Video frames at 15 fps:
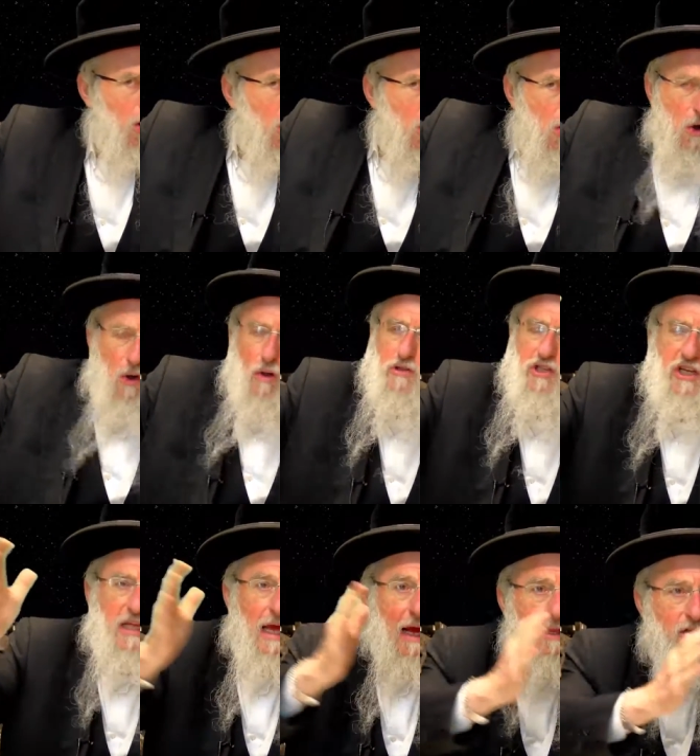whole
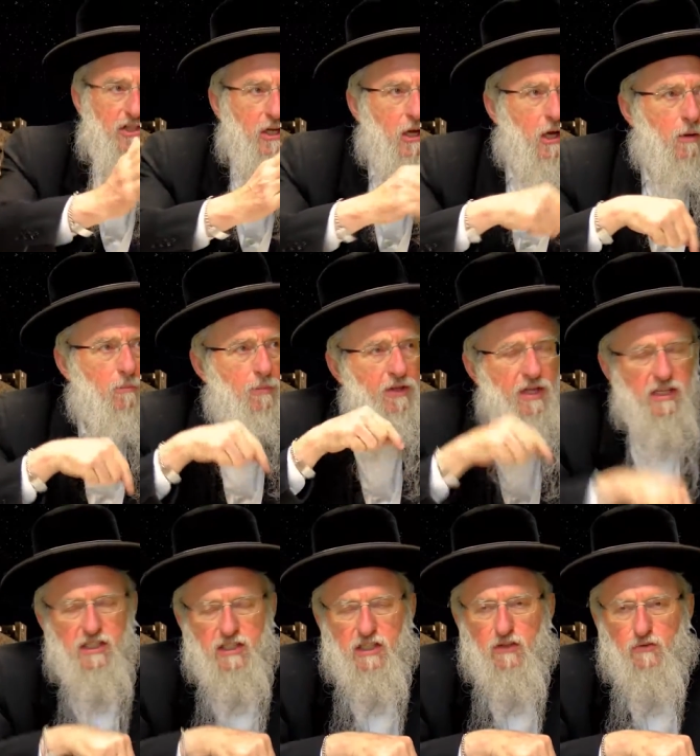genealogy. But
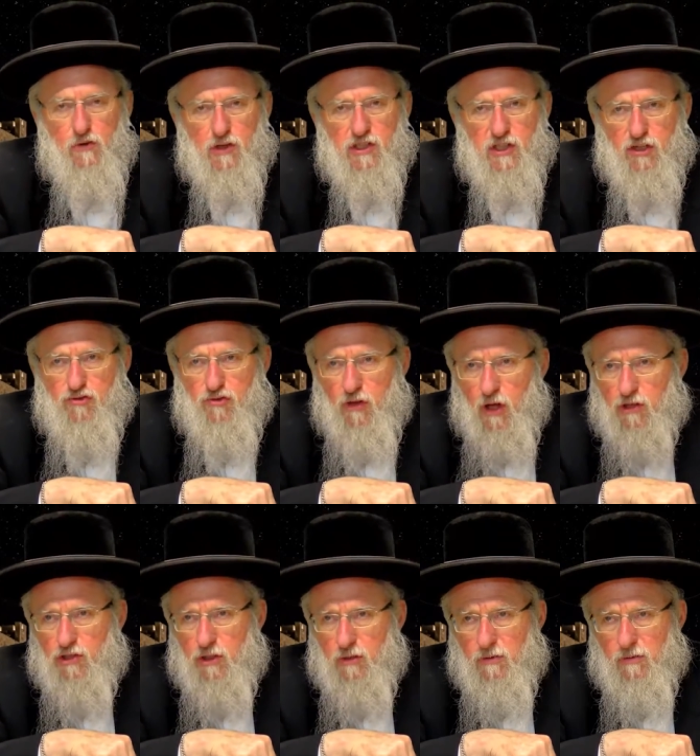this is his first
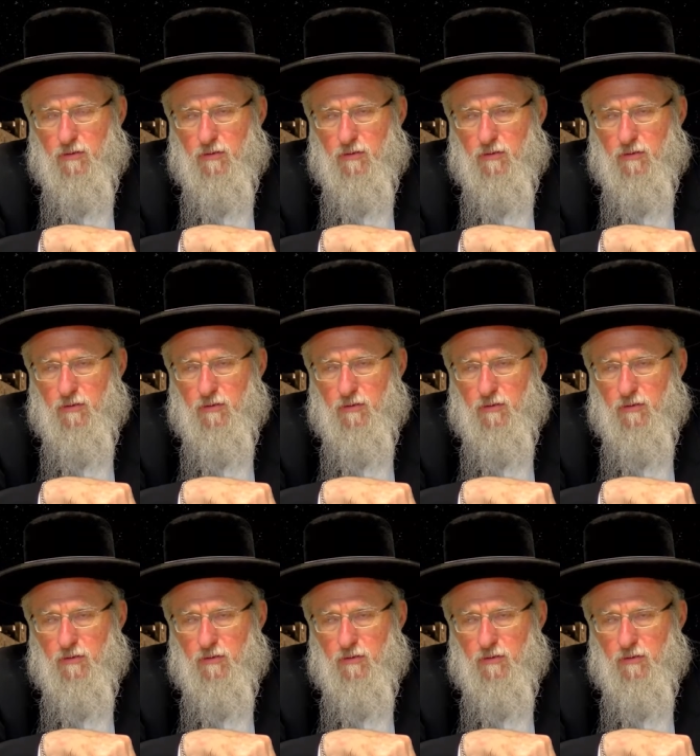introduction.